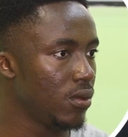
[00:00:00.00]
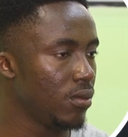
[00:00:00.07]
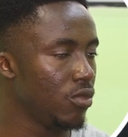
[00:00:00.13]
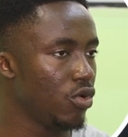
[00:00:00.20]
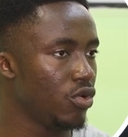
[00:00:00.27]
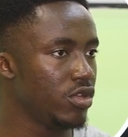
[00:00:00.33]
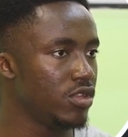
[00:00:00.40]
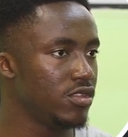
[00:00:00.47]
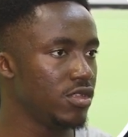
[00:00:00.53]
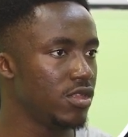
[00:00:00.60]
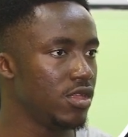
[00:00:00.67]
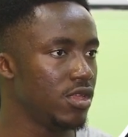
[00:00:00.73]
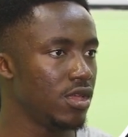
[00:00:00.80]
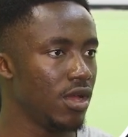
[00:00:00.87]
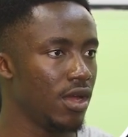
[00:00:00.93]
more
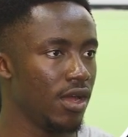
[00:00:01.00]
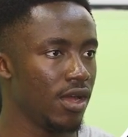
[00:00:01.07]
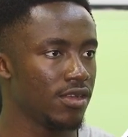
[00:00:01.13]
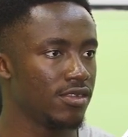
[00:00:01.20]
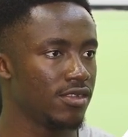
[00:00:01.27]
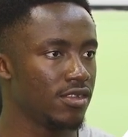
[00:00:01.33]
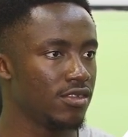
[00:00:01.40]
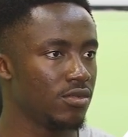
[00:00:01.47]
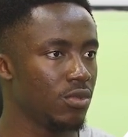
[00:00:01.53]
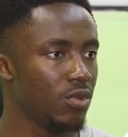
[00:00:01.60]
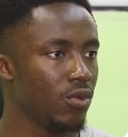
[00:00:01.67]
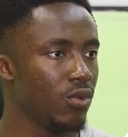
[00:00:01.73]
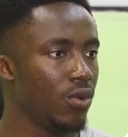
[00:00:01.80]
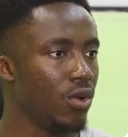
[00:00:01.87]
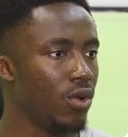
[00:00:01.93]
easily
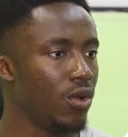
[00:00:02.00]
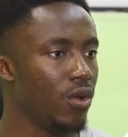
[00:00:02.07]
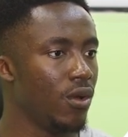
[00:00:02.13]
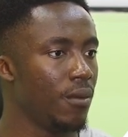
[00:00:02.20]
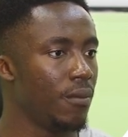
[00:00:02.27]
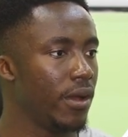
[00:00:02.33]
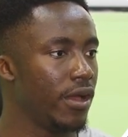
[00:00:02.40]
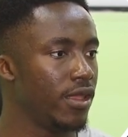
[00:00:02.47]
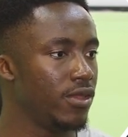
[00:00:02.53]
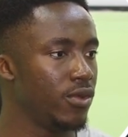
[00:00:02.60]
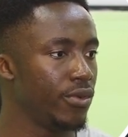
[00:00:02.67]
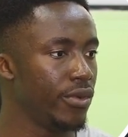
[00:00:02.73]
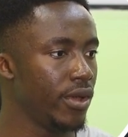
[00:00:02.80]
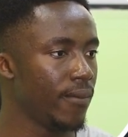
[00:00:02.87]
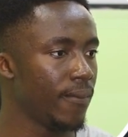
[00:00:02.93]
accessible, but
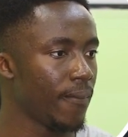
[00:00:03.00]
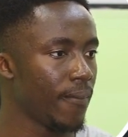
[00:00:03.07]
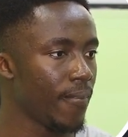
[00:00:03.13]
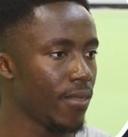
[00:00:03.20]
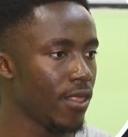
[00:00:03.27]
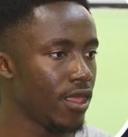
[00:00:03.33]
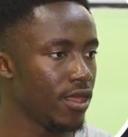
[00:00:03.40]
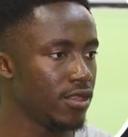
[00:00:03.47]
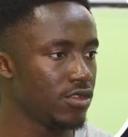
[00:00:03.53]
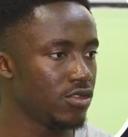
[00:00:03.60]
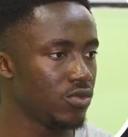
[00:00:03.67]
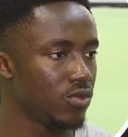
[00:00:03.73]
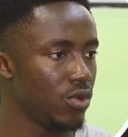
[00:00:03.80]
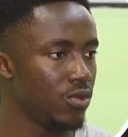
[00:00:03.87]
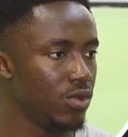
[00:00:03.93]
anyway, this
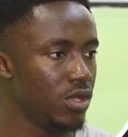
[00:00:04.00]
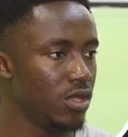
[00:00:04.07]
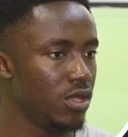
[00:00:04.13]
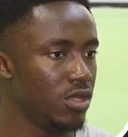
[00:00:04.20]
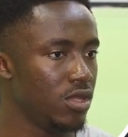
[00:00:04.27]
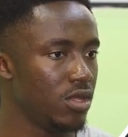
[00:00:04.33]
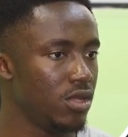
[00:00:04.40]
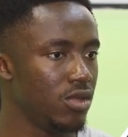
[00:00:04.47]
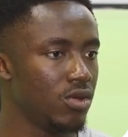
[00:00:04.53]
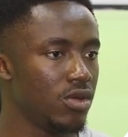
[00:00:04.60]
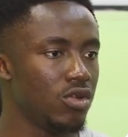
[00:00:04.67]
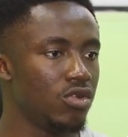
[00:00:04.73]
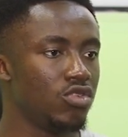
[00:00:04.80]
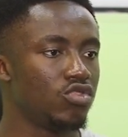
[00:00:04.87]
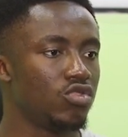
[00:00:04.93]
is what we need. You
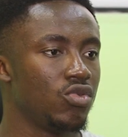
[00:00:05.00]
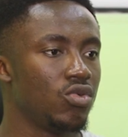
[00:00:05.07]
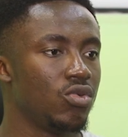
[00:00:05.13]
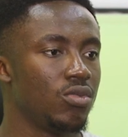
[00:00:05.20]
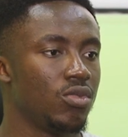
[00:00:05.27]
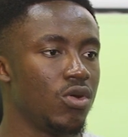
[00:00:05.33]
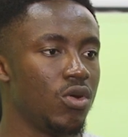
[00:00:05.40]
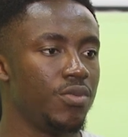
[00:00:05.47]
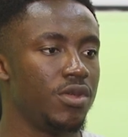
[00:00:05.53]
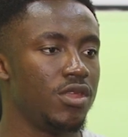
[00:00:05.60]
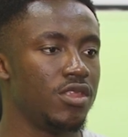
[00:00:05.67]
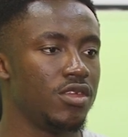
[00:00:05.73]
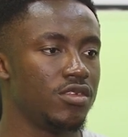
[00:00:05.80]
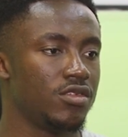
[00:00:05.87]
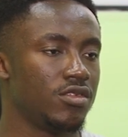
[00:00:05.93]
can also copy
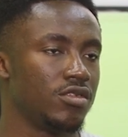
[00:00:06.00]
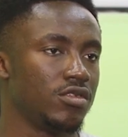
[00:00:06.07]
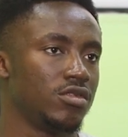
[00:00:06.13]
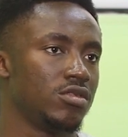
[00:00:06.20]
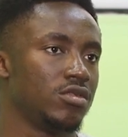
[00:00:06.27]
this,